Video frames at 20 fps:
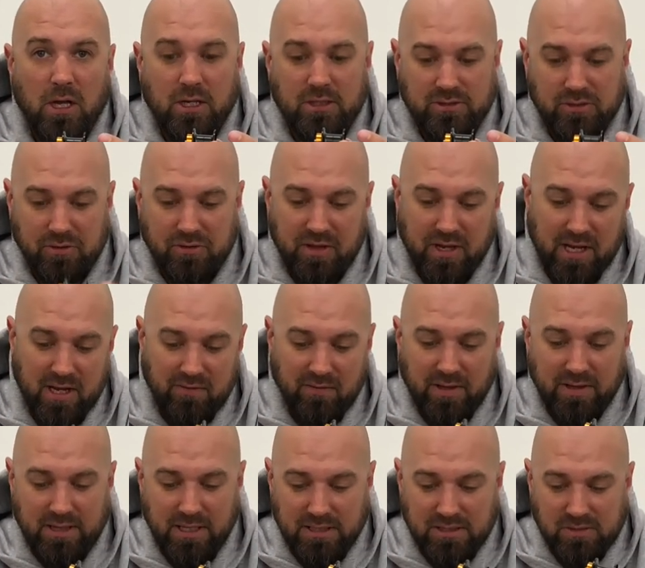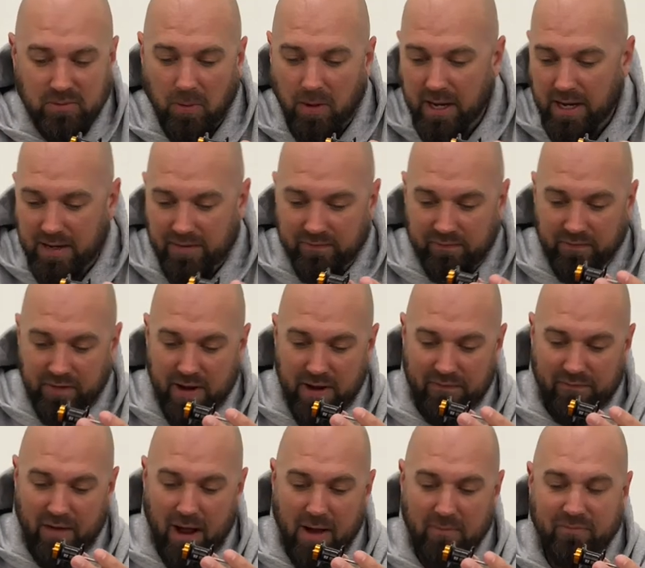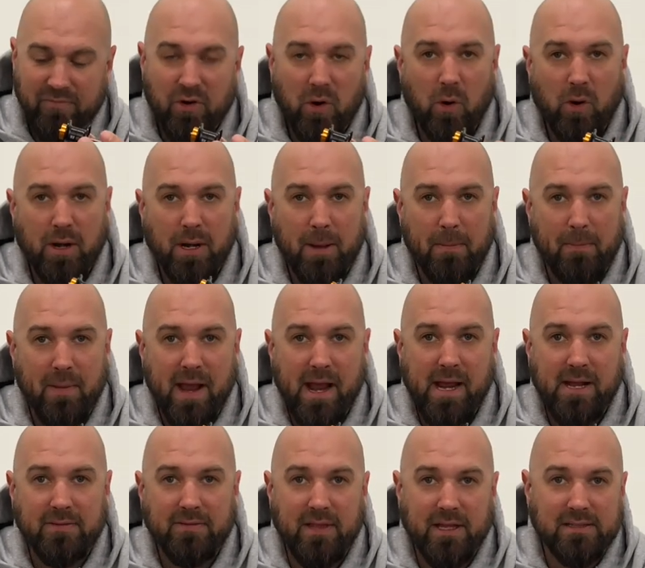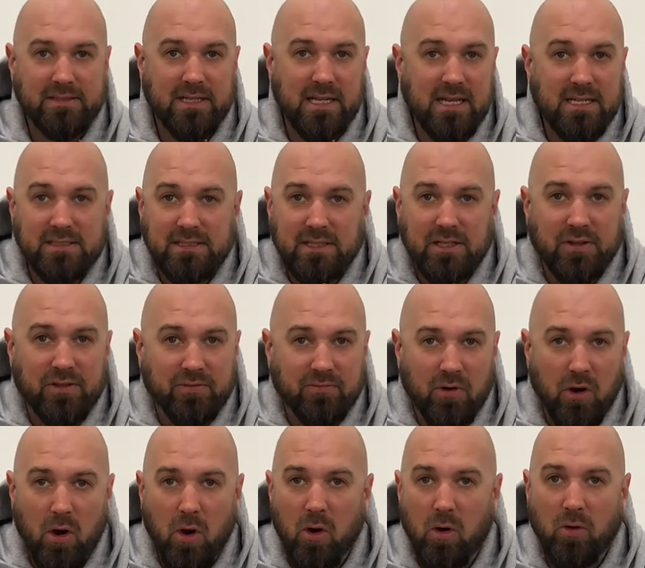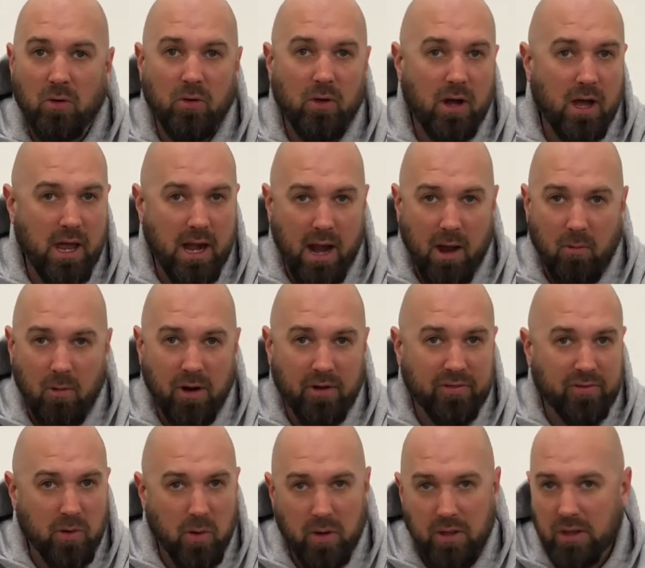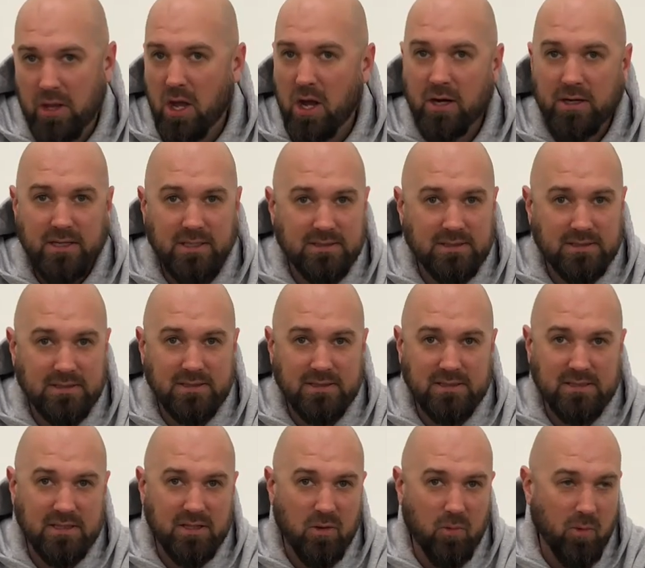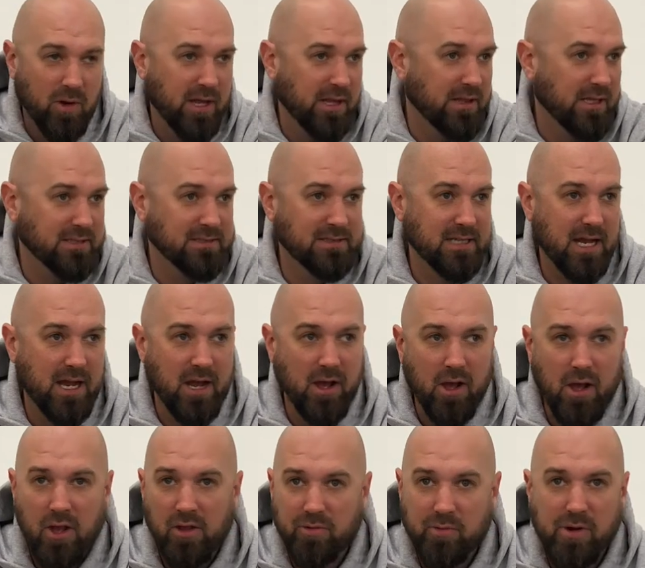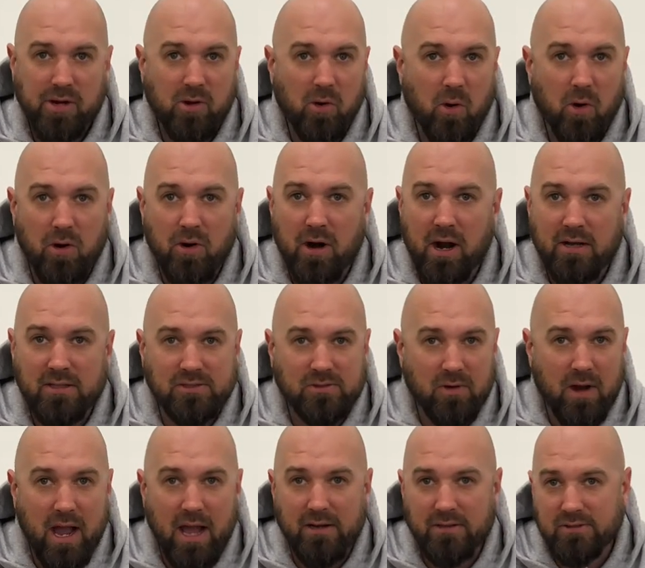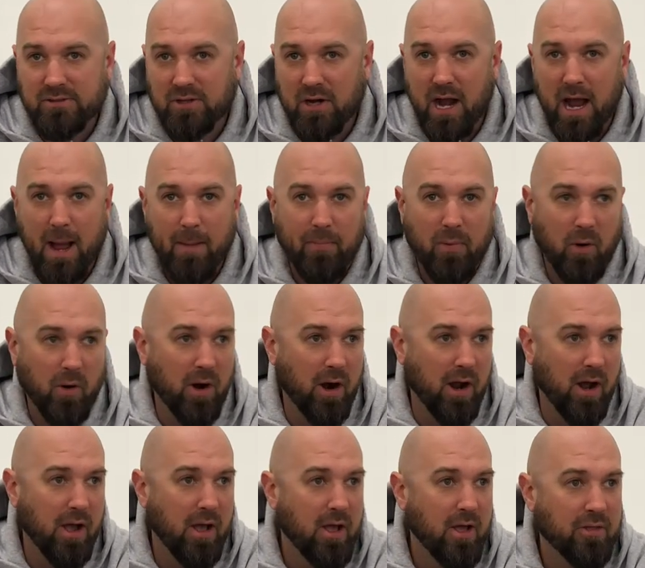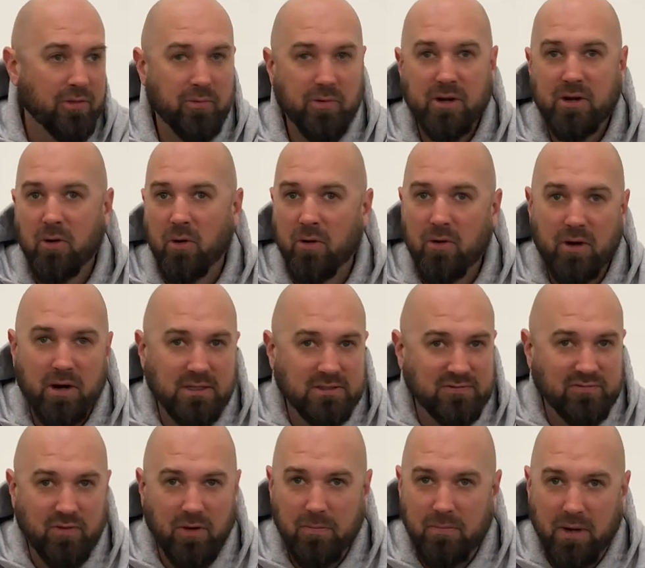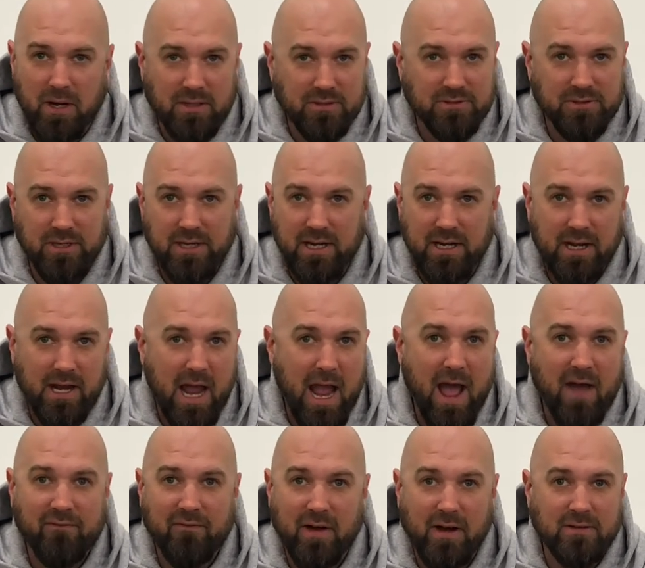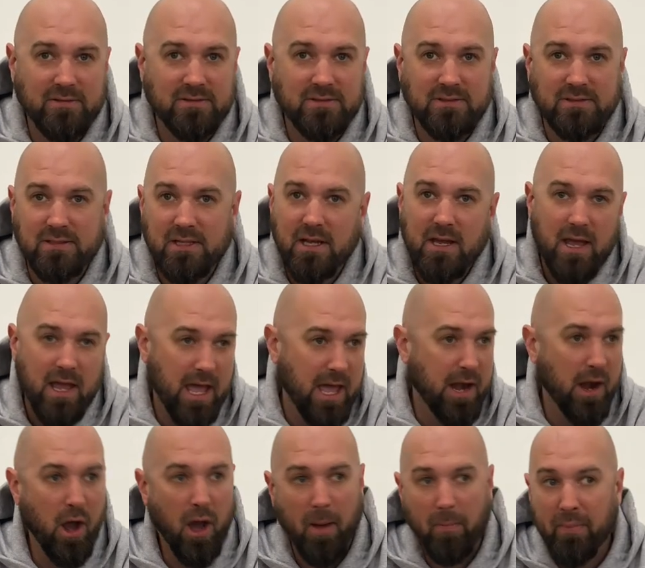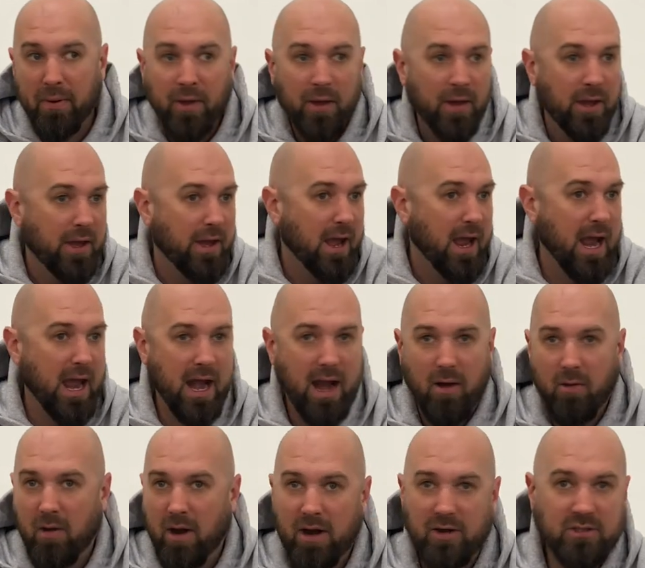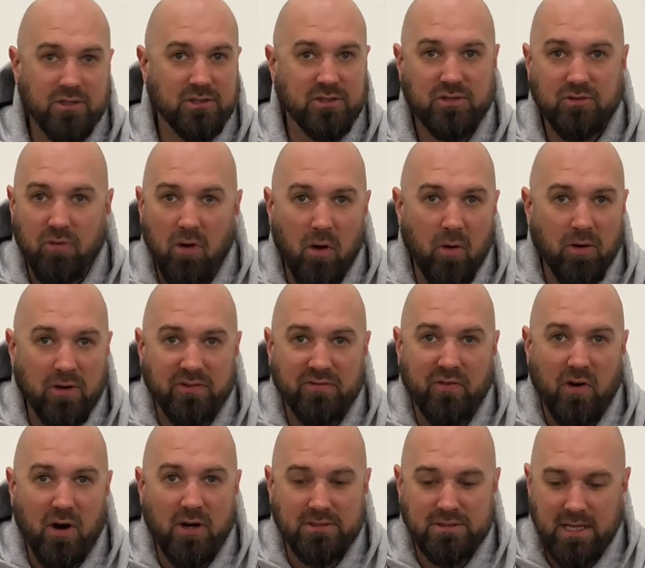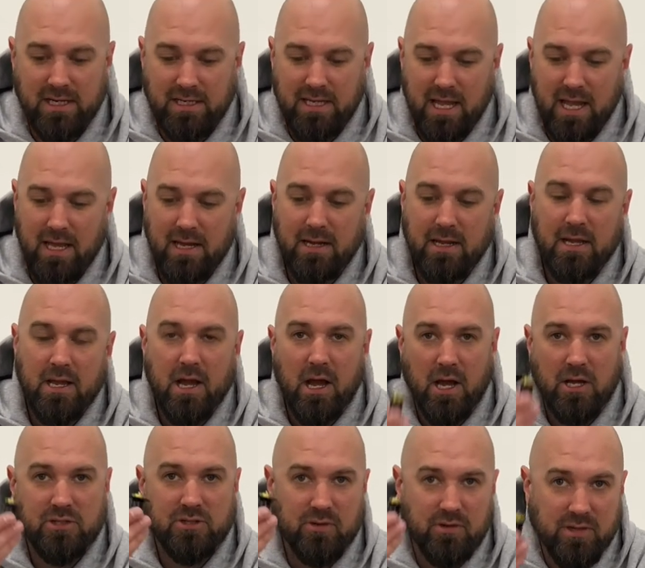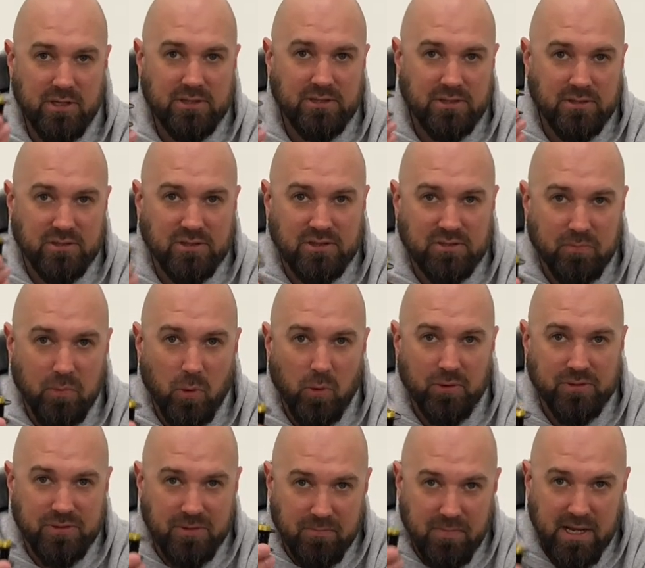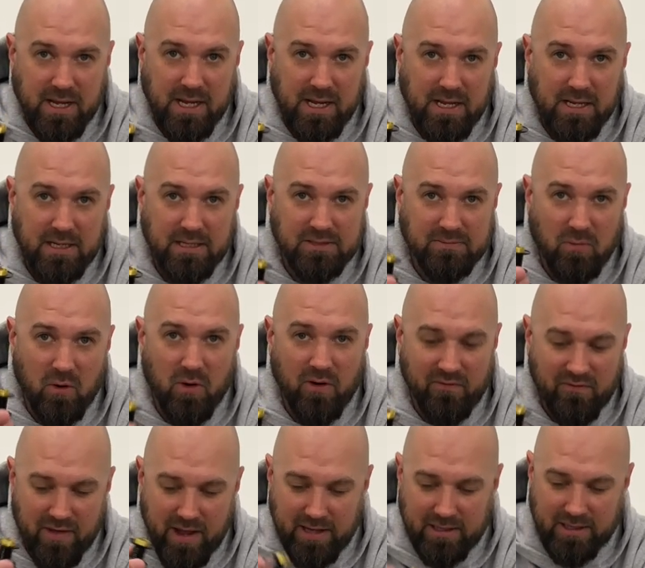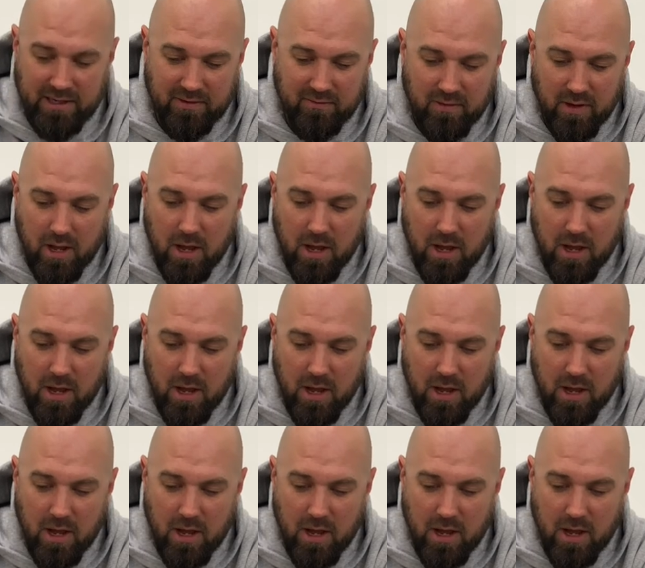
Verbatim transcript: So think of it this way. If, if I'm throwing a bait that's easy to throw and I want to throw it long distances in the wind, let's say a three quarter ounce rattle trap or a three quarter ounce football jig, half ounce and up, and I want to just throw it as far as I can, a traditional spool to me is more effective.